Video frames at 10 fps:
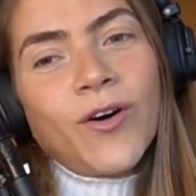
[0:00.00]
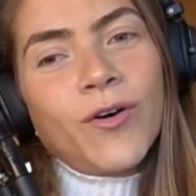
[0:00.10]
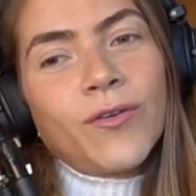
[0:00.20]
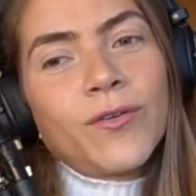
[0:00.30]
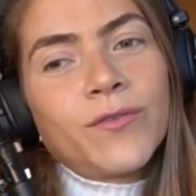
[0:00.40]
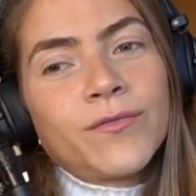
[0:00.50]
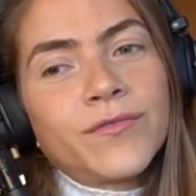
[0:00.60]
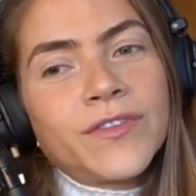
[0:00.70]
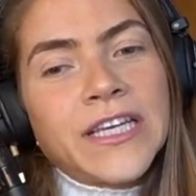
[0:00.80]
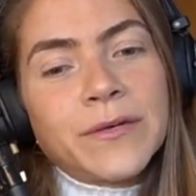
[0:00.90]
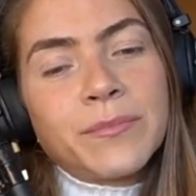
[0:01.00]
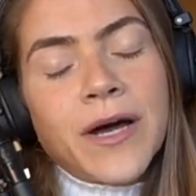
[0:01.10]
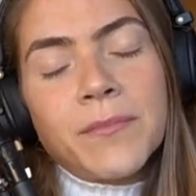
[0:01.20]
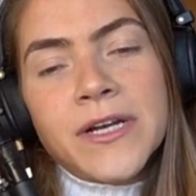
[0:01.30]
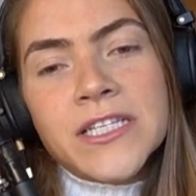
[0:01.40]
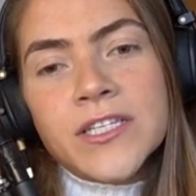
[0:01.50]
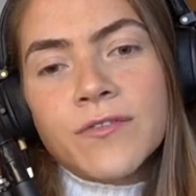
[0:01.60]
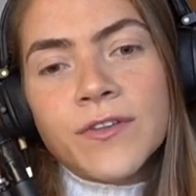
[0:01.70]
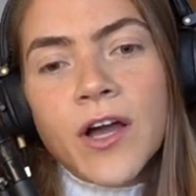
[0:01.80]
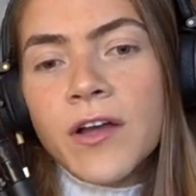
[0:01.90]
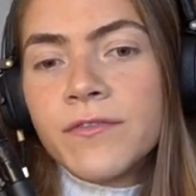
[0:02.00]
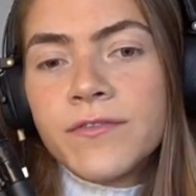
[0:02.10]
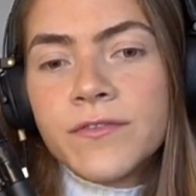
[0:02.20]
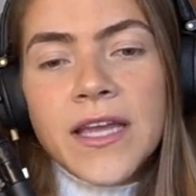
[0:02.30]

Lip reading: of the impermanence of life.